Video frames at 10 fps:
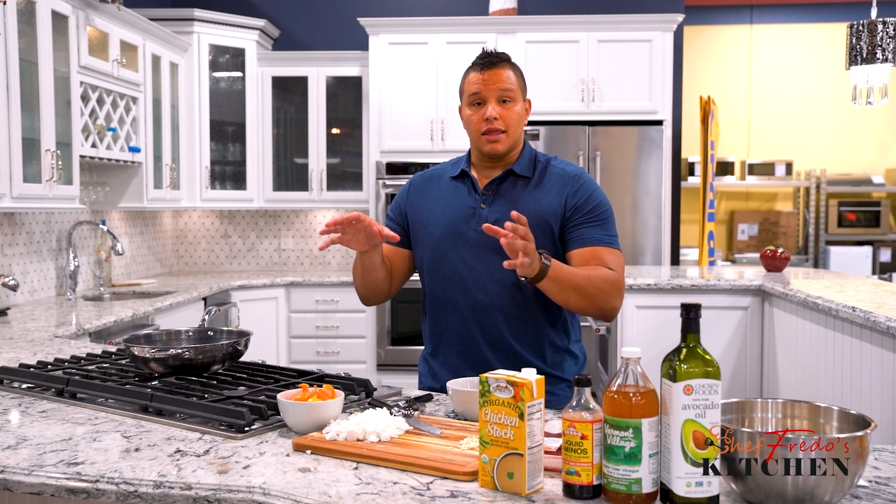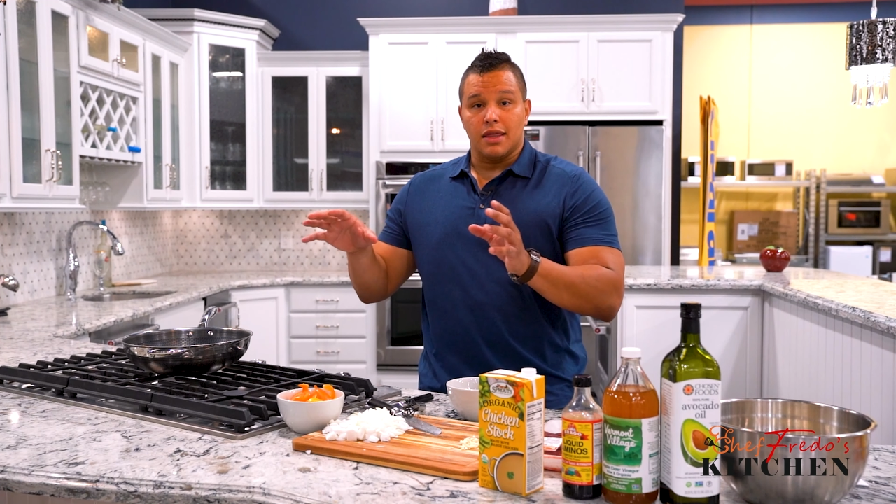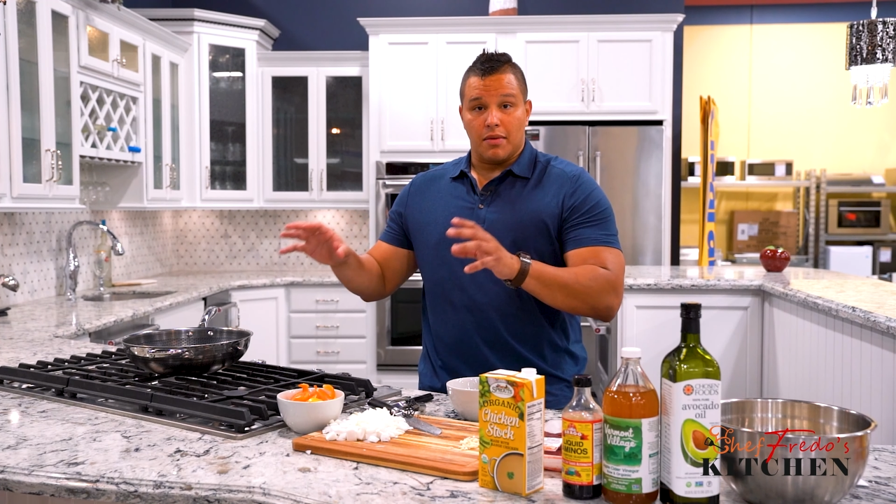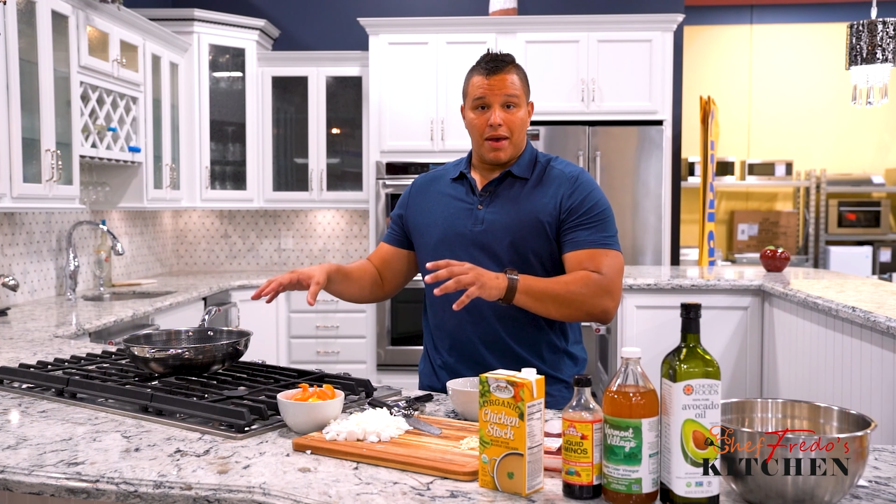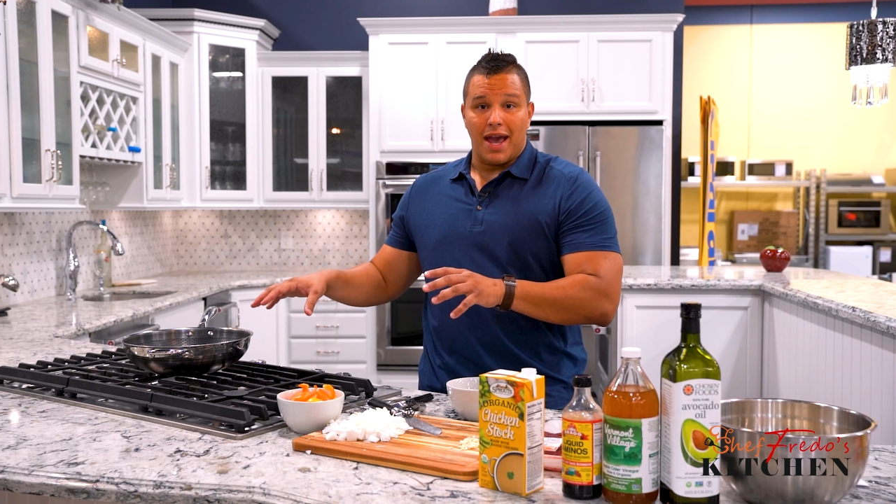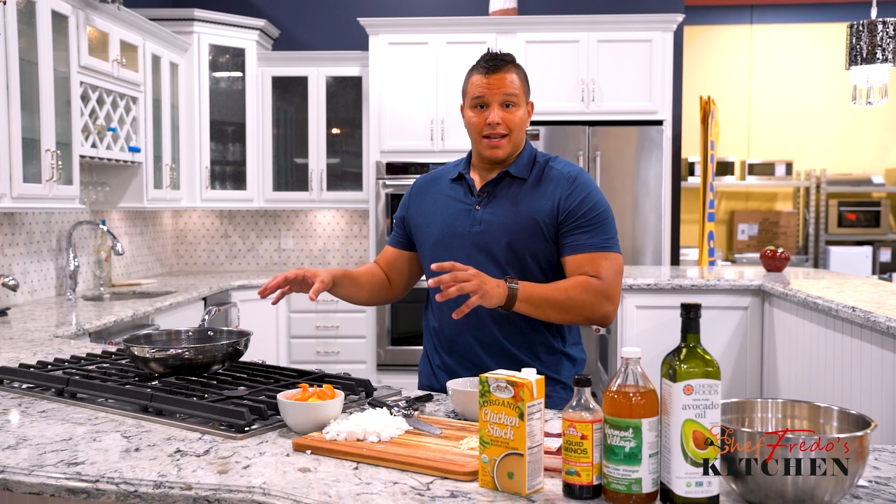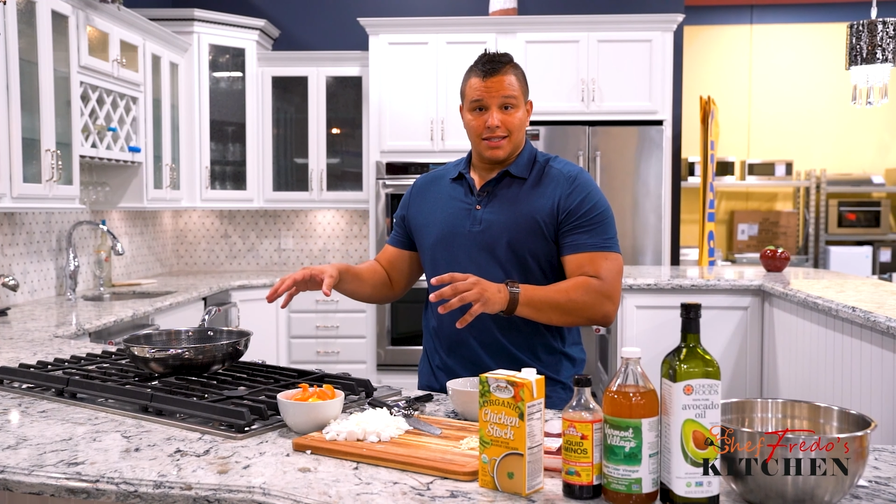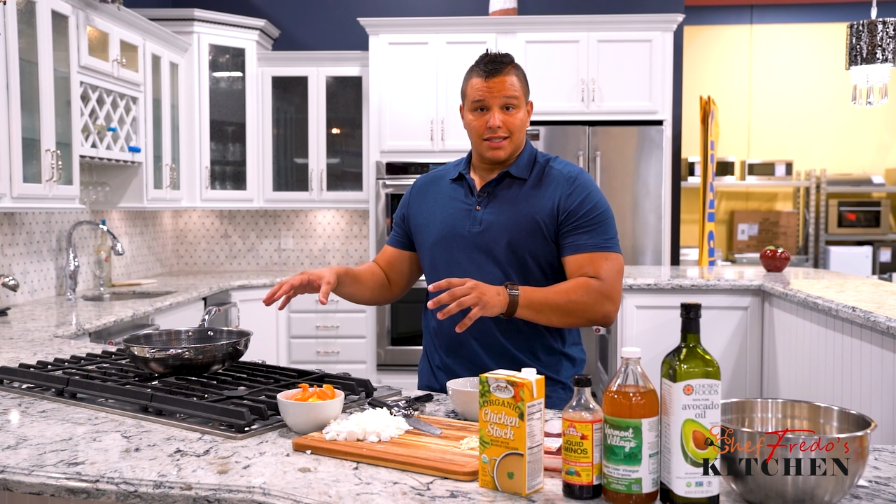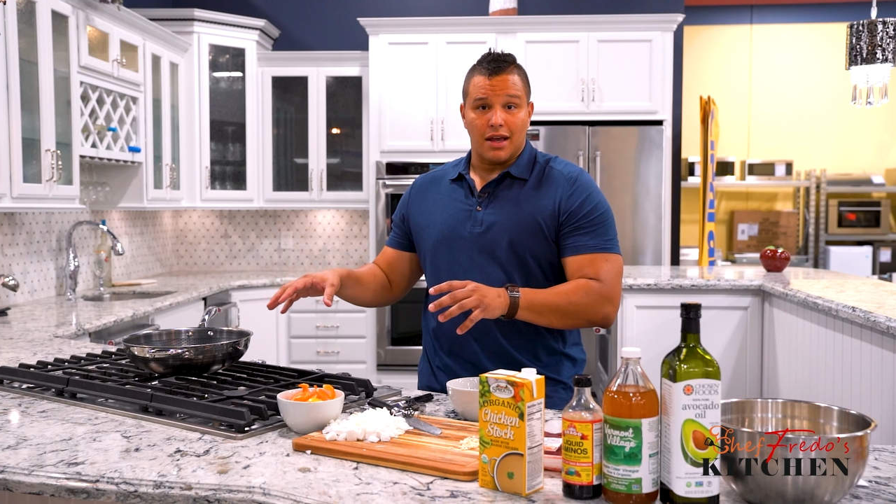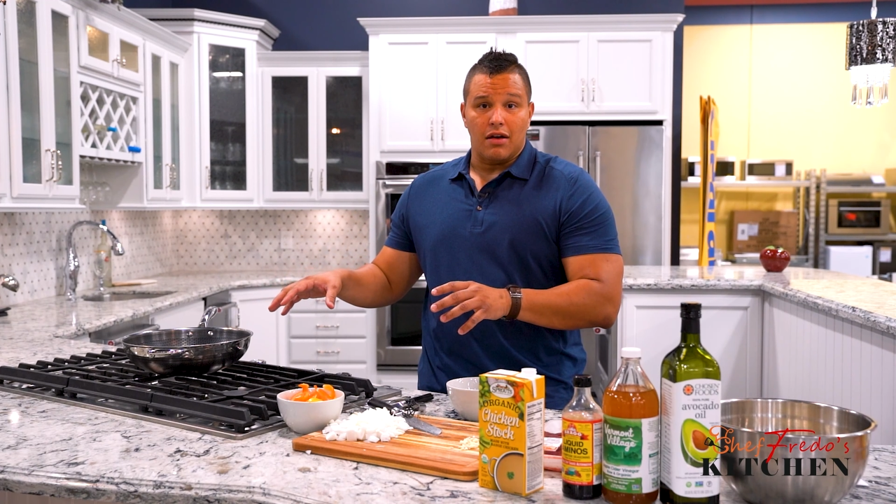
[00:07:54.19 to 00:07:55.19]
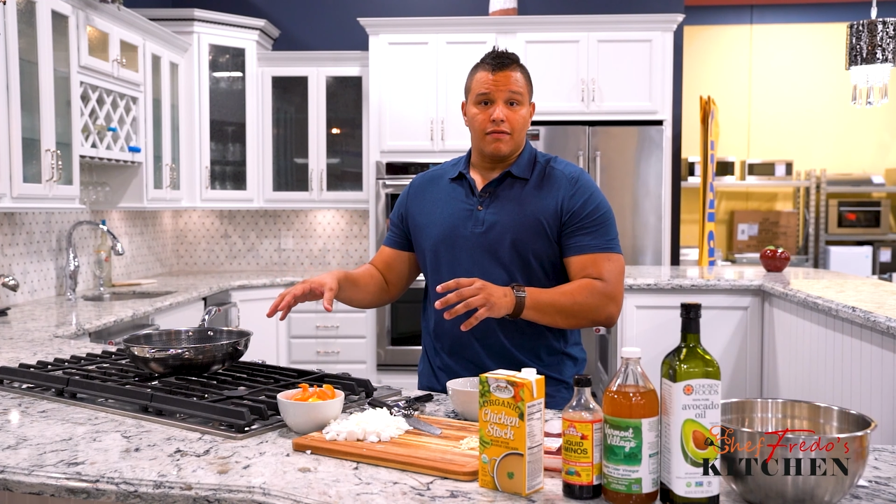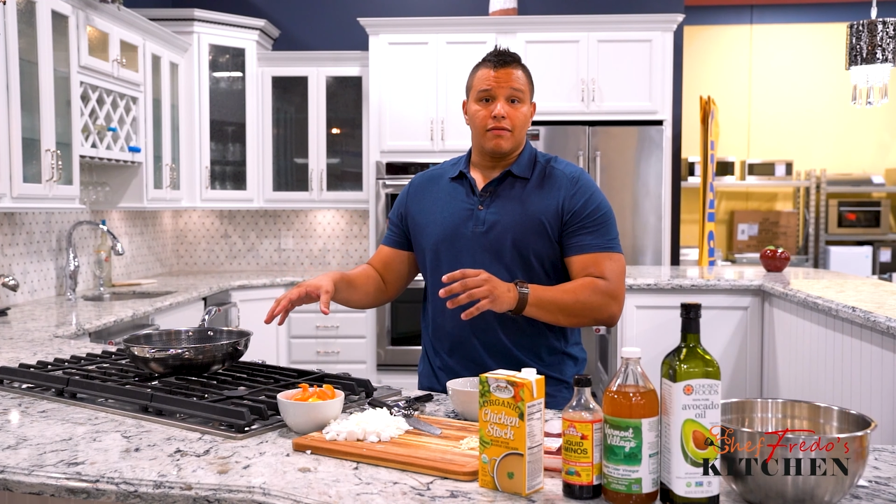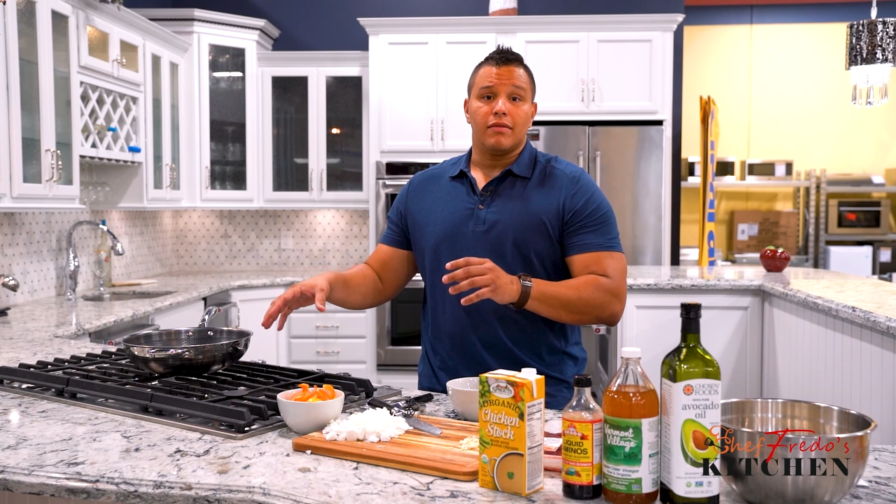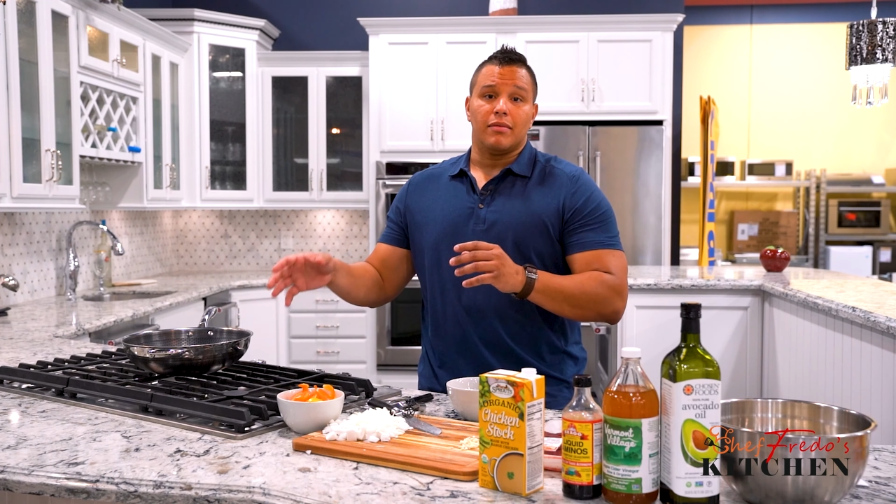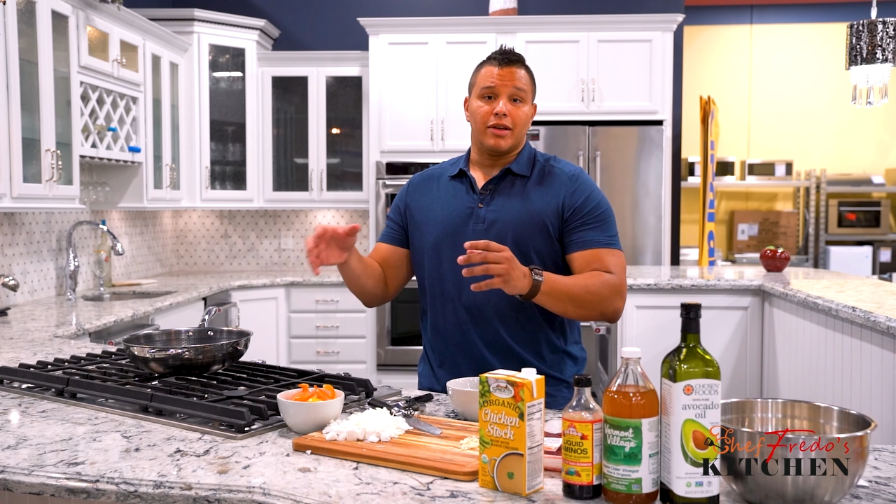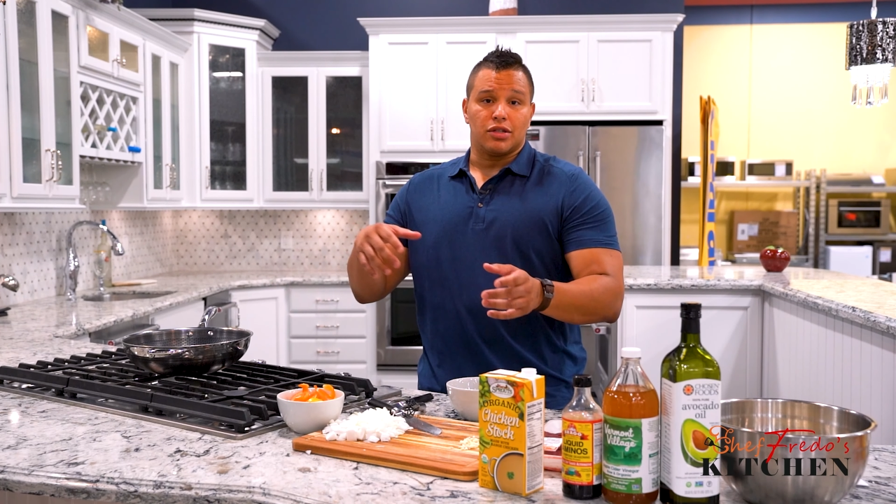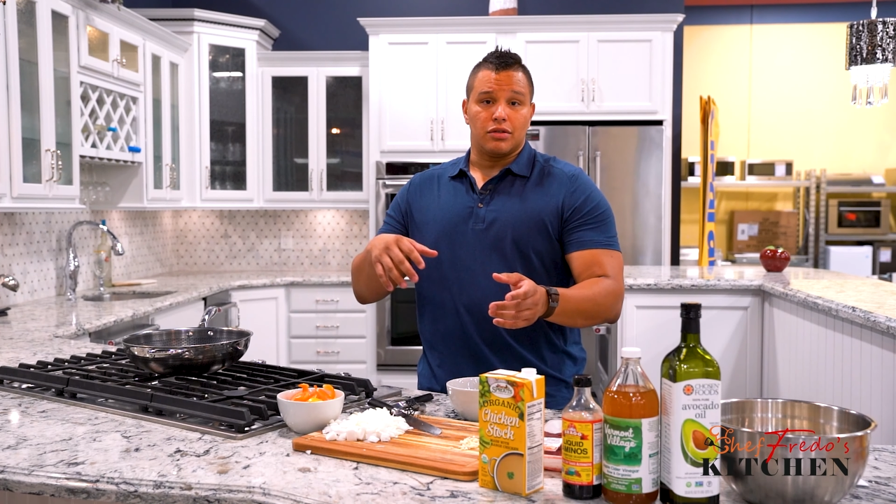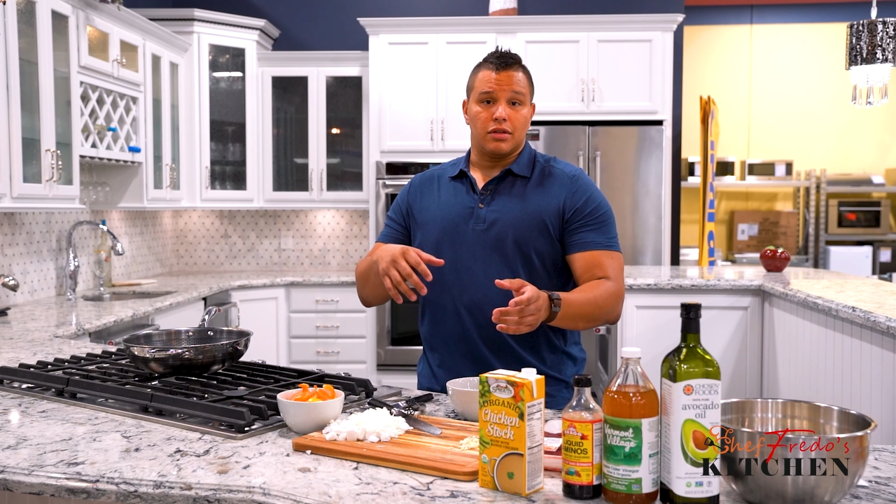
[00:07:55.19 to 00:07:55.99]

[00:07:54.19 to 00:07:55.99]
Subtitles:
the pan itself to make sure